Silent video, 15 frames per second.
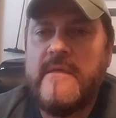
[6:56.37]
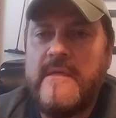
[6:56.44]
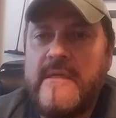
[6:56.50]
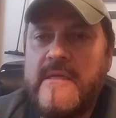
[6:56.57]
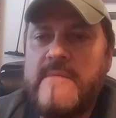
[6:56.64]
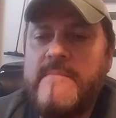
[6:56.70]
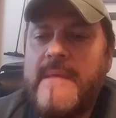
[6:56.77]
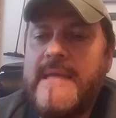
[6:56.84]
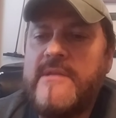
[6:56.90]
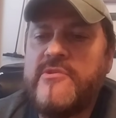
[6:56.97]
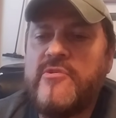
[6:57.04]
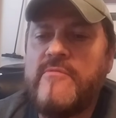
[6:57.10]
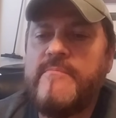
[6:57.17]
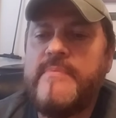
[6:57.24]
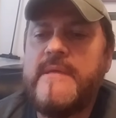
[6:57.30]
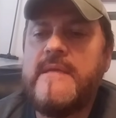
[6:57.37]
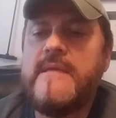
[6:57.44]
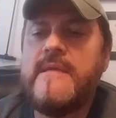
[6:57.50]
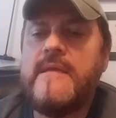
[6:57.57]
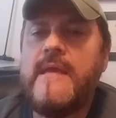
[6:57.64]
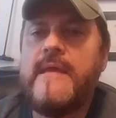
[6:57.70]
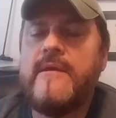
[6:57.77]
inmates are
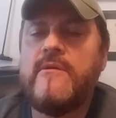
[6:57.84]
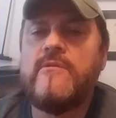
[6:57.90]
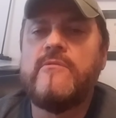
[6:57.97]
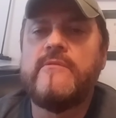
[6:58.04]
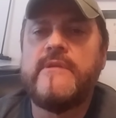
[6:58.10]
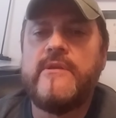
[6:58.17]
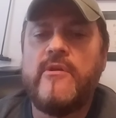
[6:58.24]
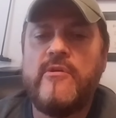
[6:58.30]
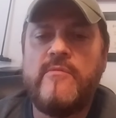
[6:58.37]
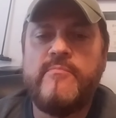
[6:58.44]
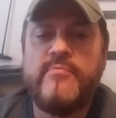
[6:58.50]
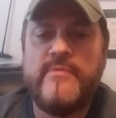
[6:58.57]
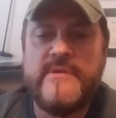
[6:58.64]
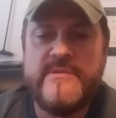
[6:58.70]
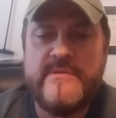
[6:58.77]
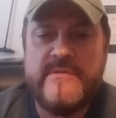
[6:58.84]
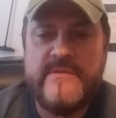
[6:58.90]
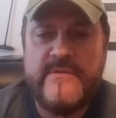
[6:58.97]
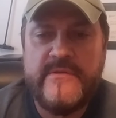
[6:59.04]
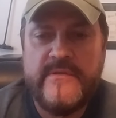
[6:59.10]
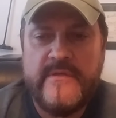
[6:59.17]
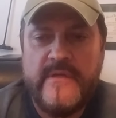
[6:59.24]
being held in our
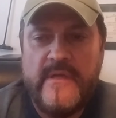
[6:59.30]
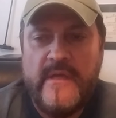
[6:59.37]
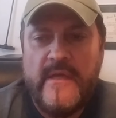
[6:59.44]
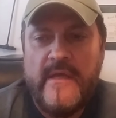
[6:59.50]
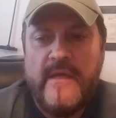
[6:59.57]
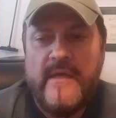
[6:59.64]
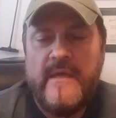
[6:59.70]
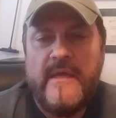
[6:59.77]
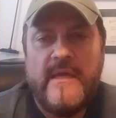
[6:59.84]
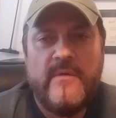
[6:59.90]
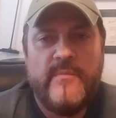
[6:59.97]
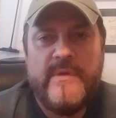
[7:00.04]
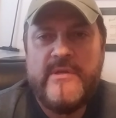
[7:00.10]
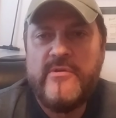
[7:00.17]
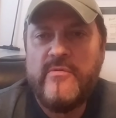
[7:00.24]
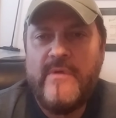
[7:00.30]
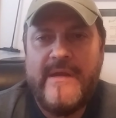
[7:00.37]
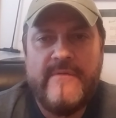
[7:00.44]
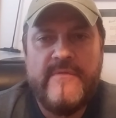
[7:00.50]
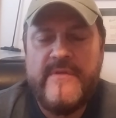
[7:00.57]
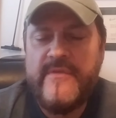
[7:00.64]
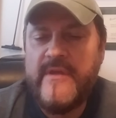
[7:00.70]
prisons, and we do
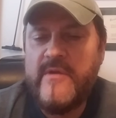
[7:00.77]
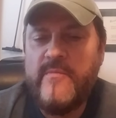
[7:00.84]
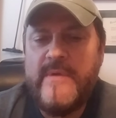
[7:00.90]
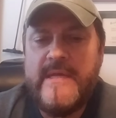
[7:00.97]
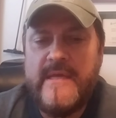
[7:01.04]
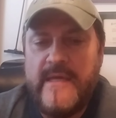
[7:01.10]
everything we